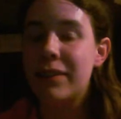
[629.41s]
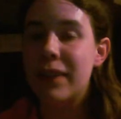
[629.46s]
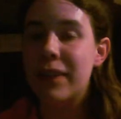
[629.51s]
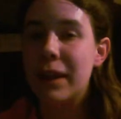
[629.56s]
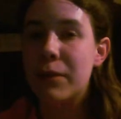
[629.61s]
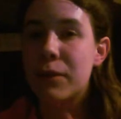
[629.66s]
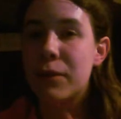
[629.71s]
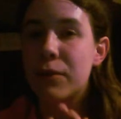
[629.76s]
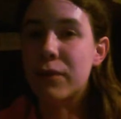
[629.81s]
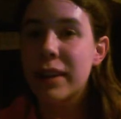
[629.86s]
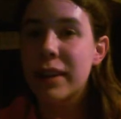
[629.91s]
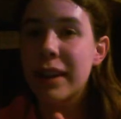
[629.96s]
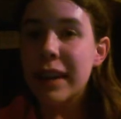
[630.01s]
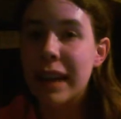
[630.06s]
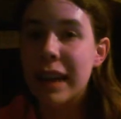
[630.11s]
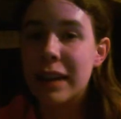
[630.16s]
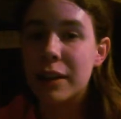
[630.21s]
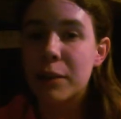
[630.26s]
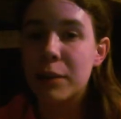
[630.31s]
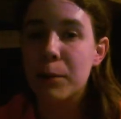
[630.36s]
if they were
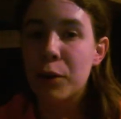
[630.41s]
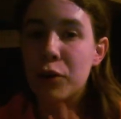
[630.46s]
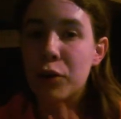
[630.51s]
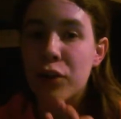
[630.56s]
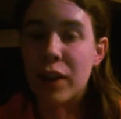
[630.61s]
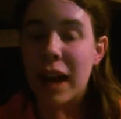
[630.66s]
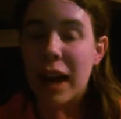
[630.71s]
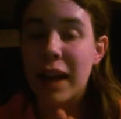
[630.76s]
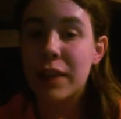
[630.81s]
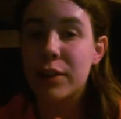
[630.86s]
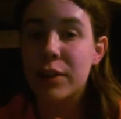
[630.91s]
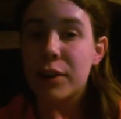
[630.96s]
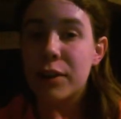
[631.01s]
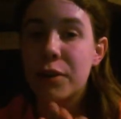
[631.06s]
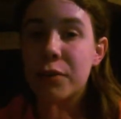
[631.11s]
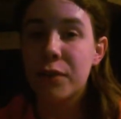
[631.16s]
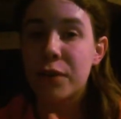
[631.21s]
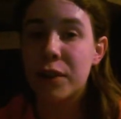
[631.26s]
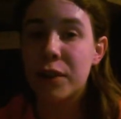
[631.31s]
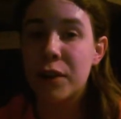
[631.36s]
really at their most
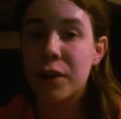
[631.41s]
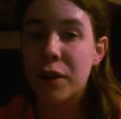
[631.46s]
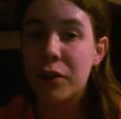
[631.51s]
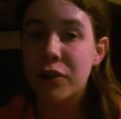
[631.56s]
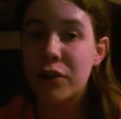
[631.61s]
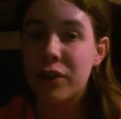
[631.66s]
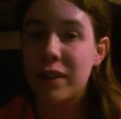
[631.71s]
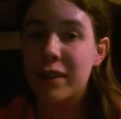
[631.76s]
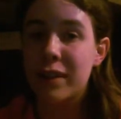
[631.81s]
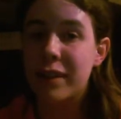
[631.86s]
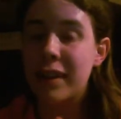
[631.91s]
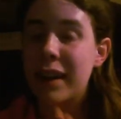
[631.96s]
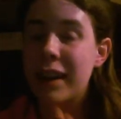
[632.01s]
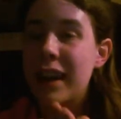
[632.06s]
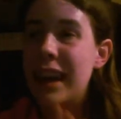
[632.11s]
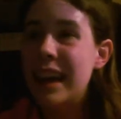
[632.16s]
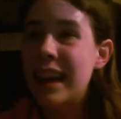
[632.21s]
cutthroat and ferocious.